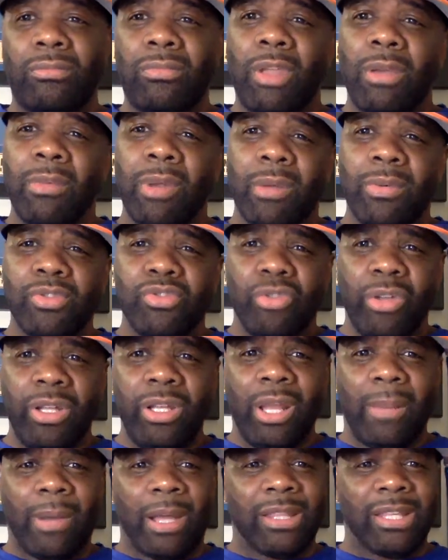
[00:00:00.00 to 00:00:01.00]
but it was
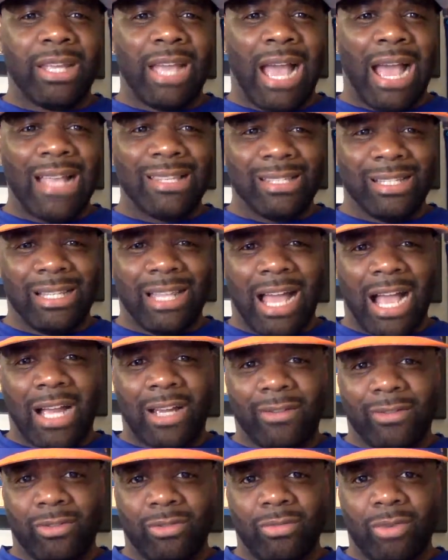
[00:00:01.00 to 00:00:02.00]
really about the guys in the
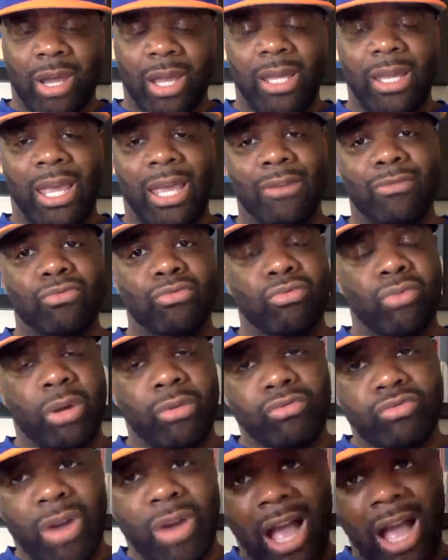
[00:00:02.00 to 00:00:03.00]
locker room, right? And
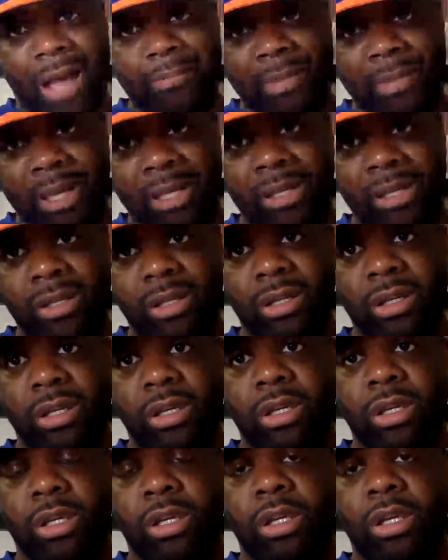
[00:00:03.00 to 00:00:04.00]
Rodman,
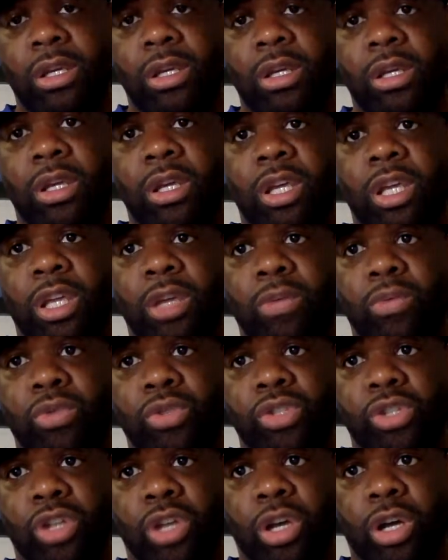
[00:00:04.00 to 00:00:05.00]
he
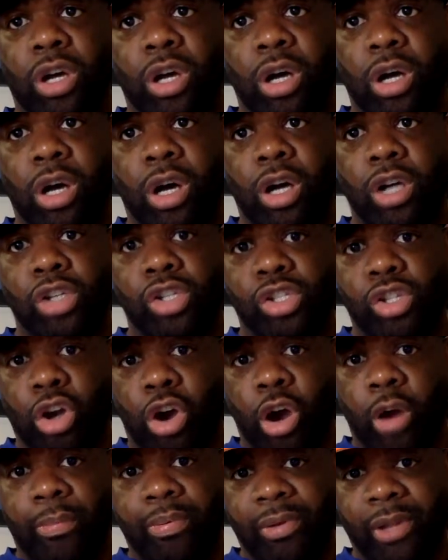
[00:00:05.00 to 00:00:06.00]
was a
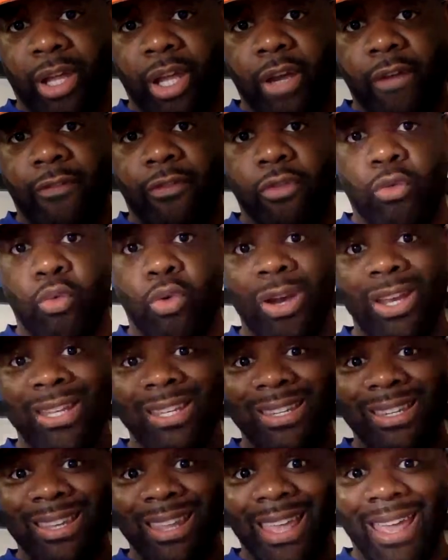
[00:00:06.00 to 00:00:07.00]
star player for what
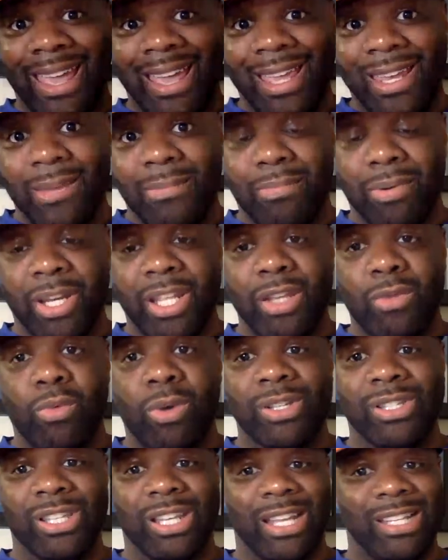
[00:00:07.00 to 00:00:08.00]
he did, but he
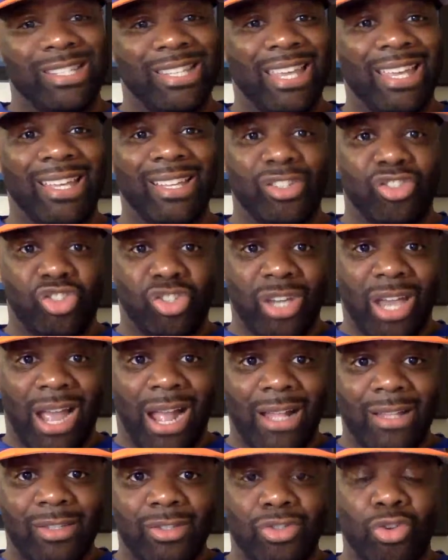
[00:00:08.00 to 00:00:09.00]
wasn't like taking
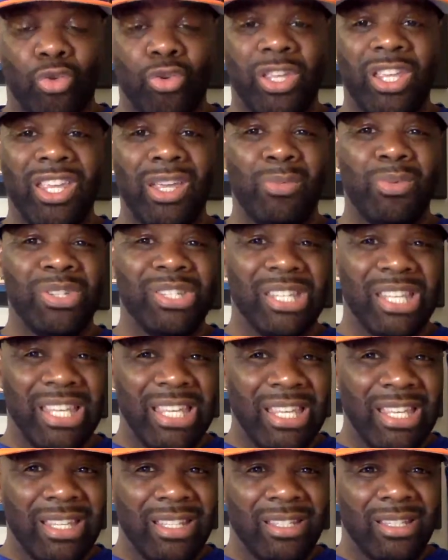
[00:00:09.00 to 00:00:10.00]
shots, so he was
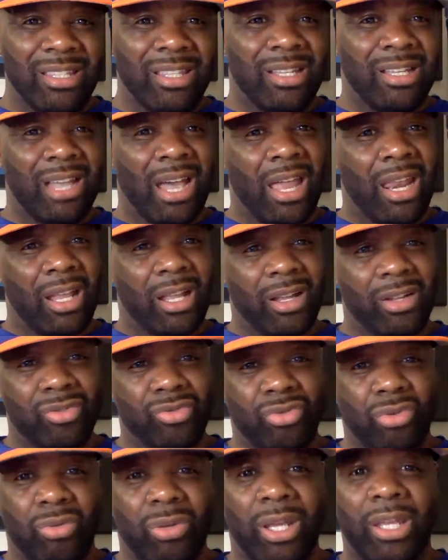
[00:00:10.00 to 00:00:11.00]
easy to kind of
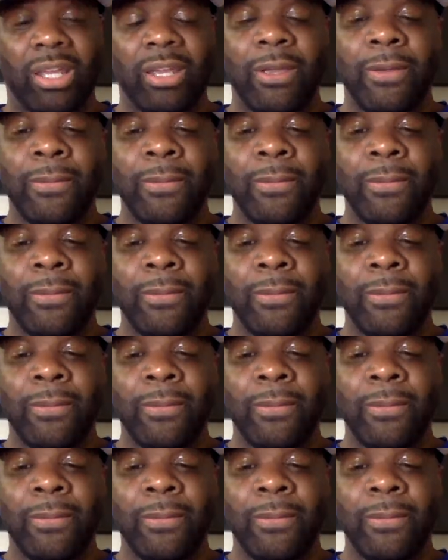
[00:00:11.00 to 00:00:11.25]
control. Like,